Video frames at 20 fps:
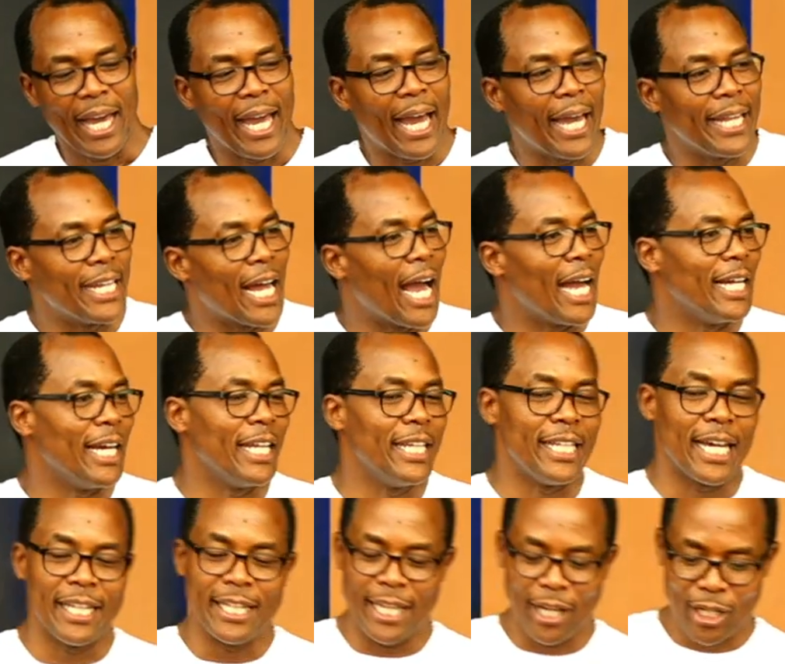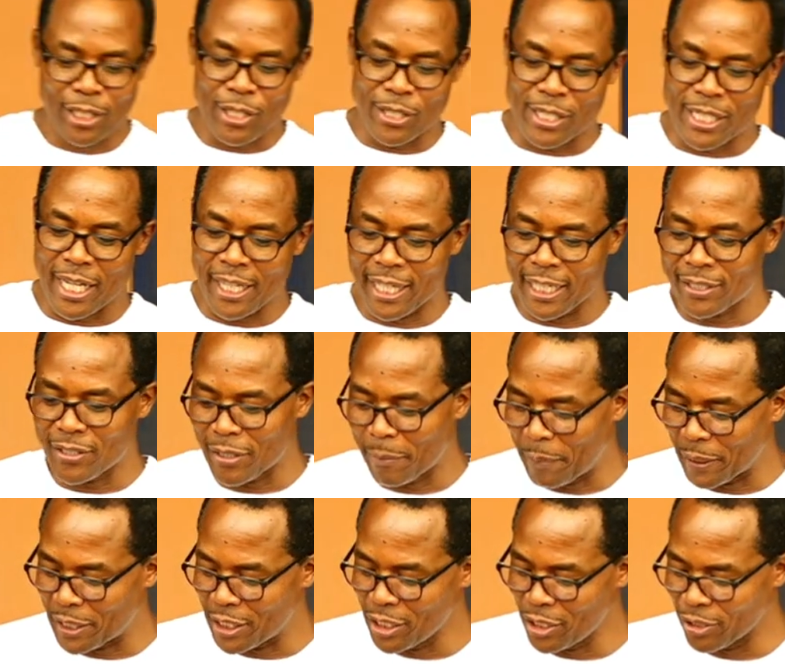And, uh, and, and they also say that
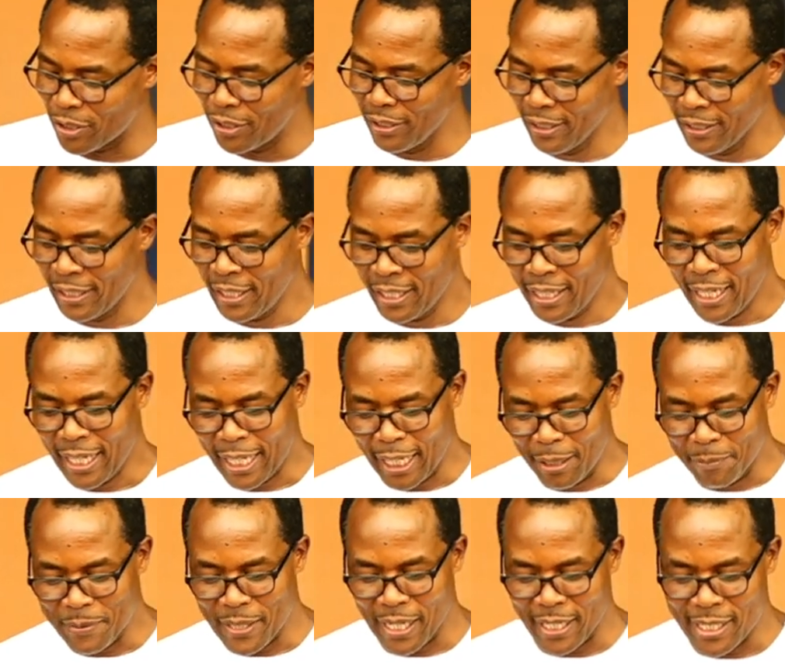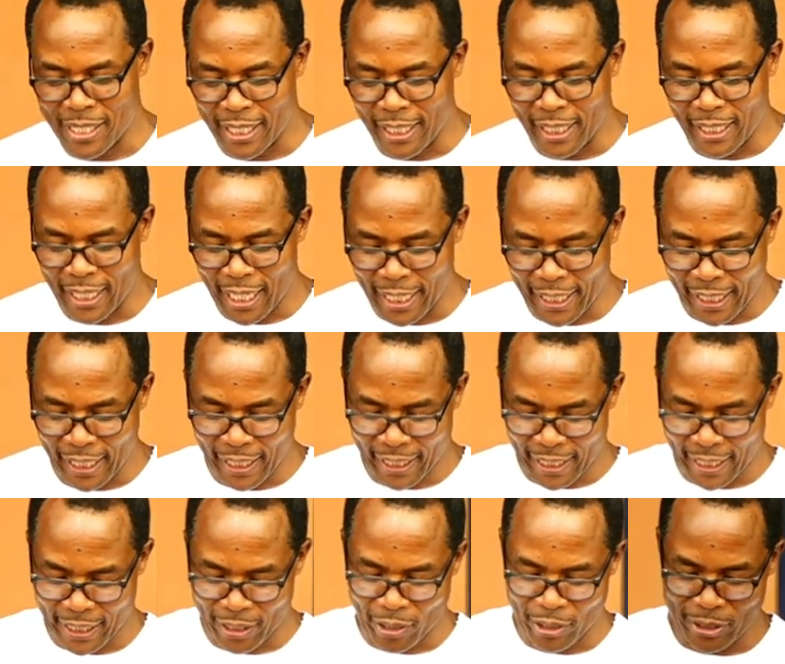repetition helps us in learning
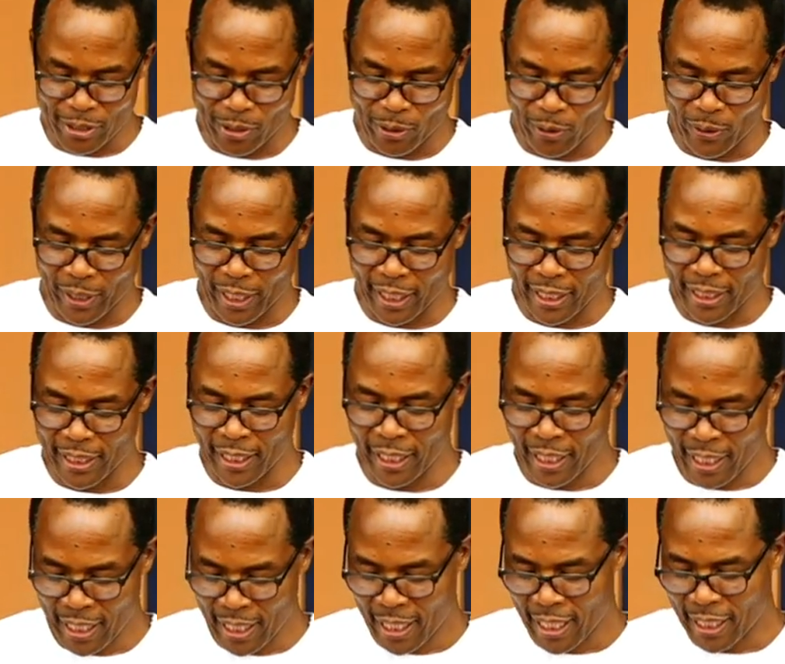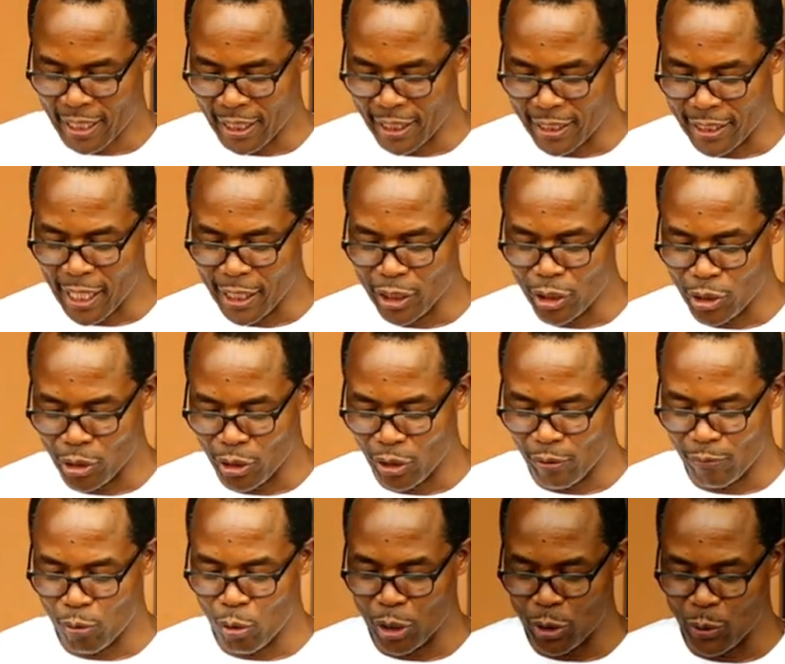and also in retention
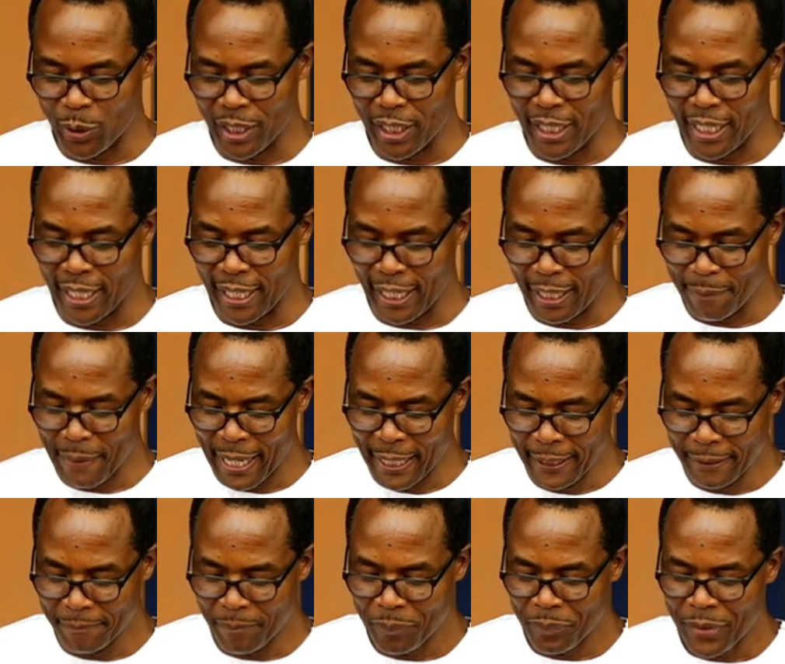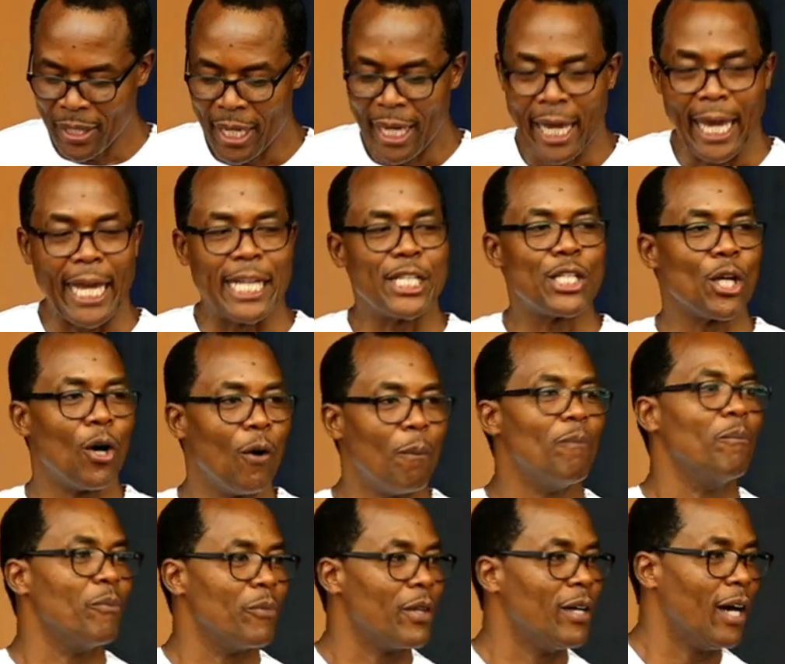of what we hear. Amen? And so,
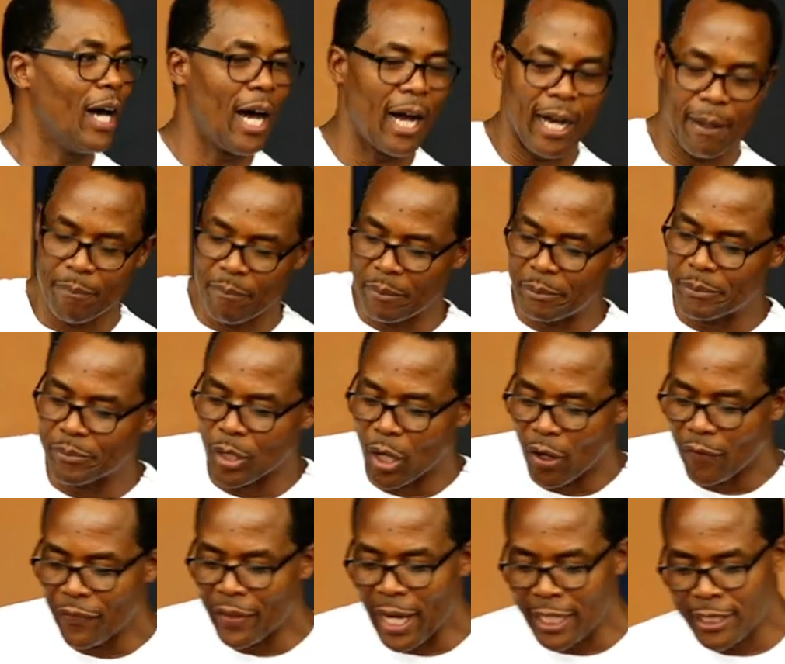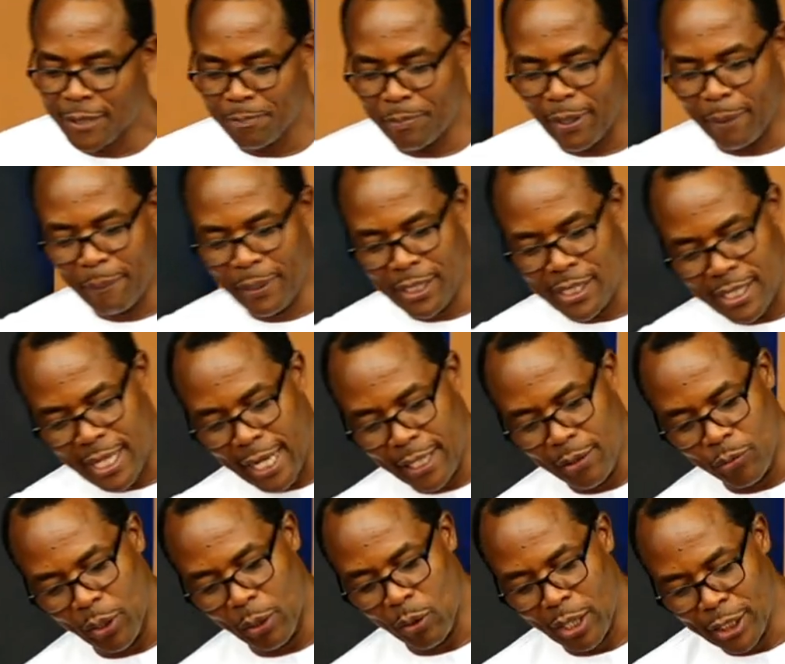um, on that premise, then
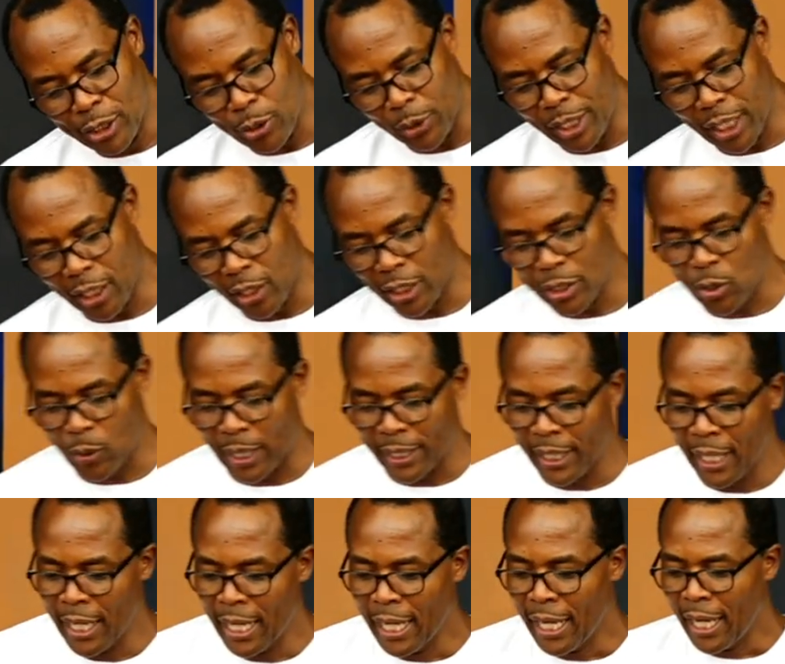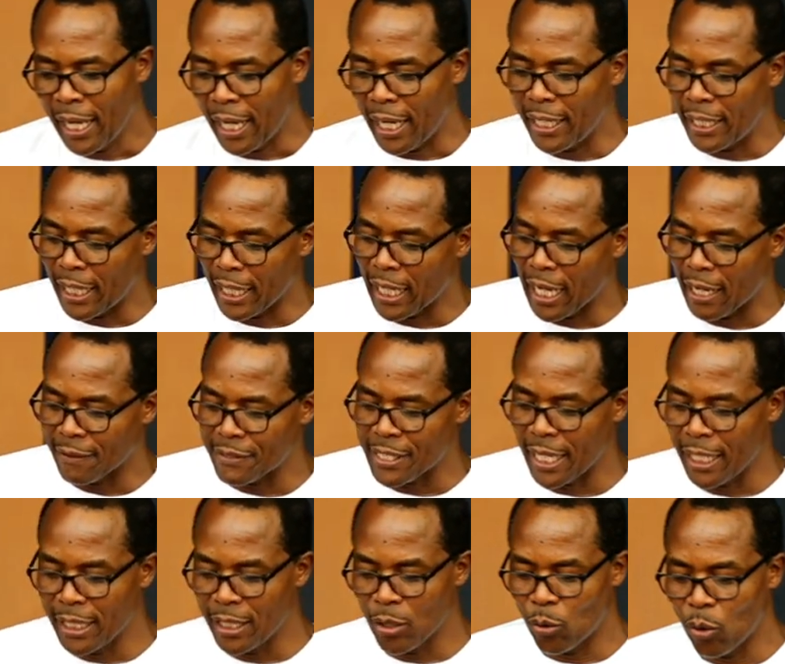we want to hear God's word. And like I
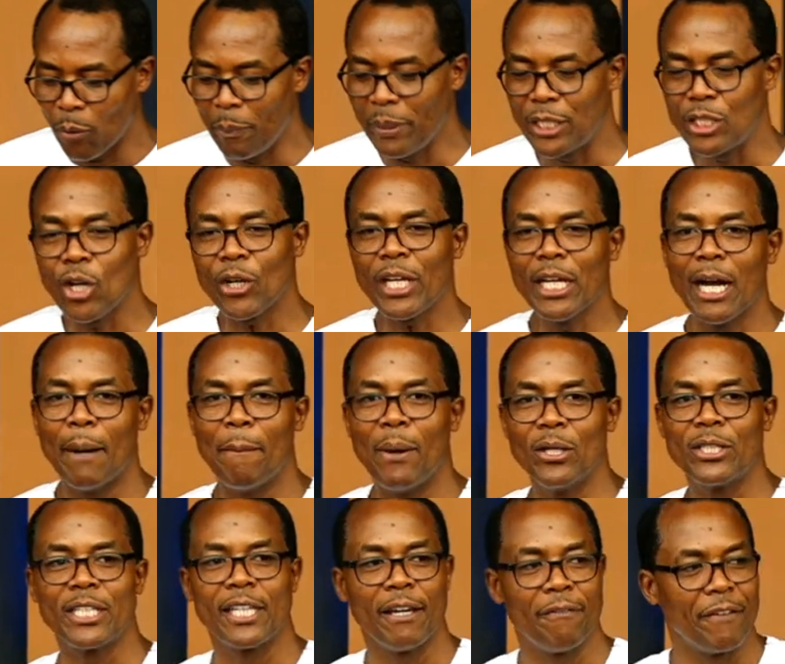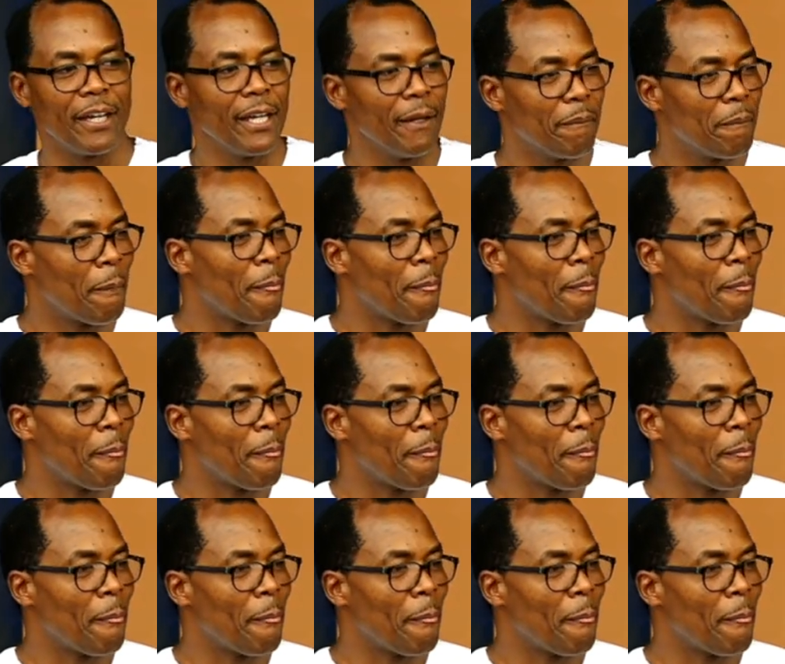said, we'll be talking about giving.